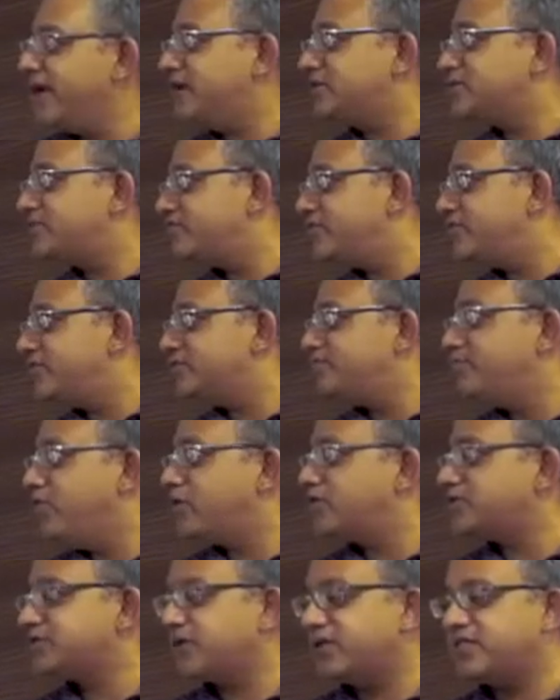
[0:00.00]
Each of these
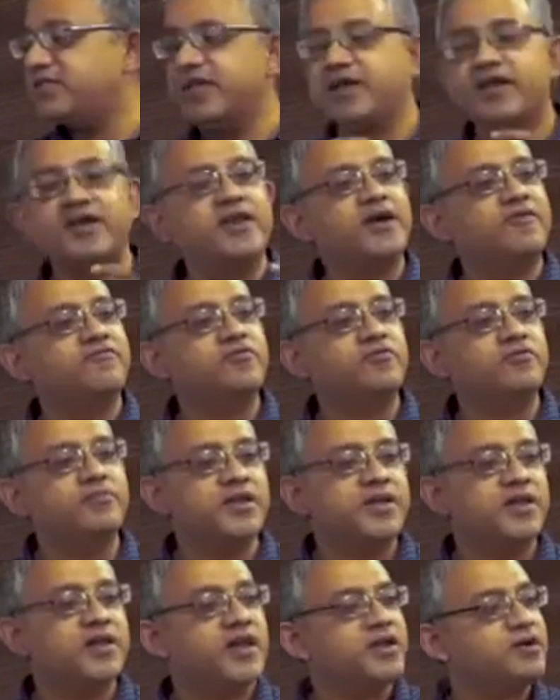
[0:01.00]
books are thick enough
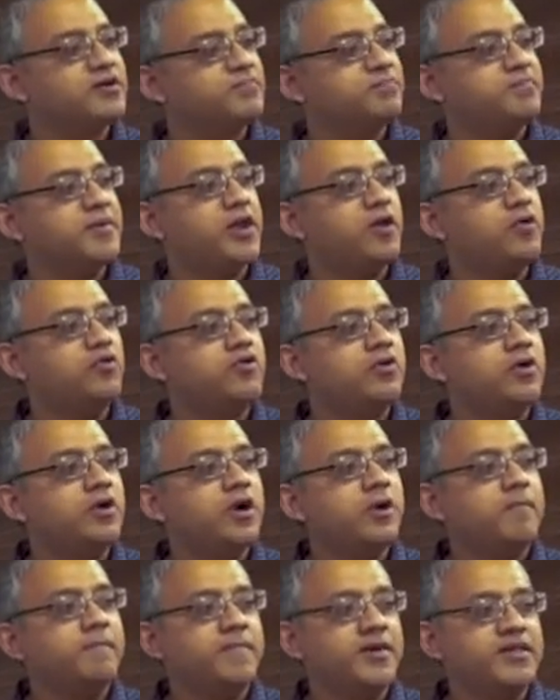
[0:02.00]
to be like a
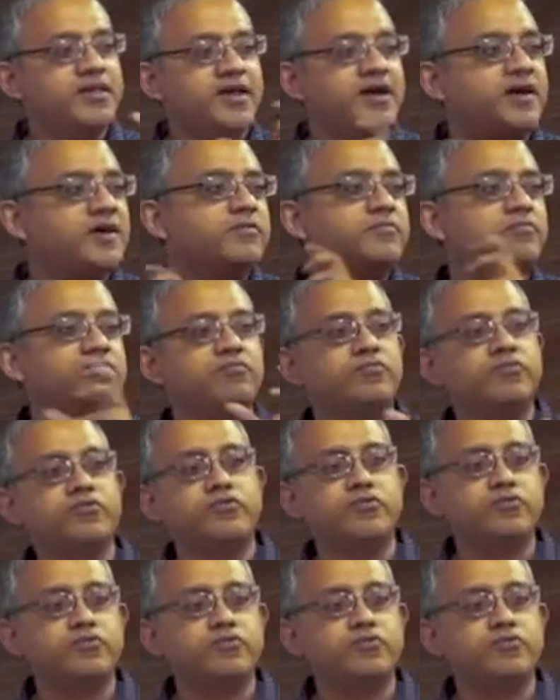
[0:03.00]
pillow, but they are